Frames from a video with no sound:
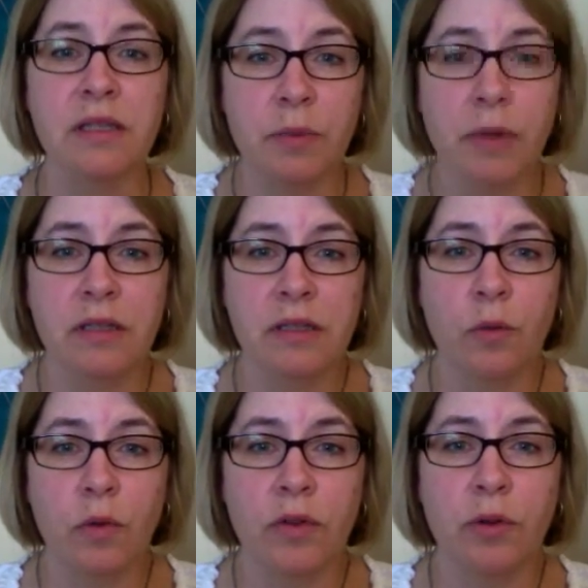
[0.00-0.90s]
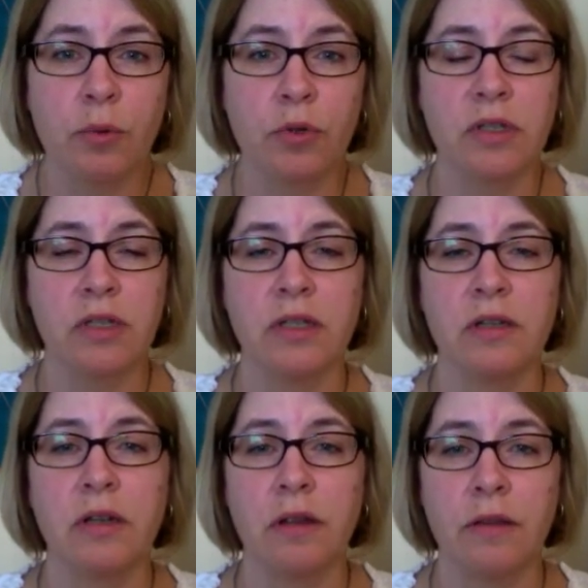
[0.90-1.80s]
It depends on what the person
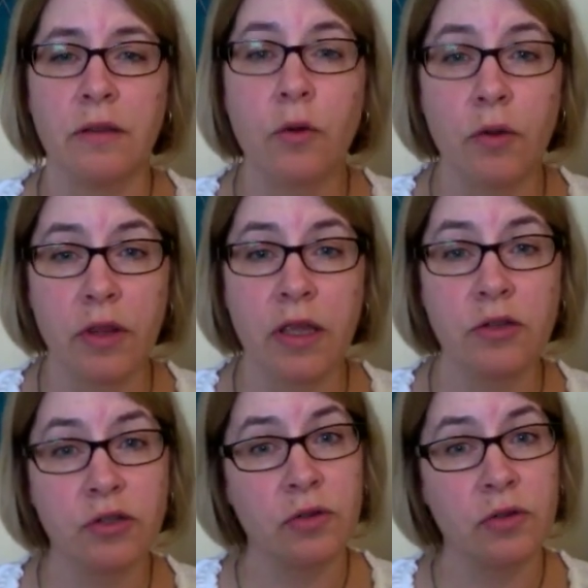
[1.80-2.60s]
or the issue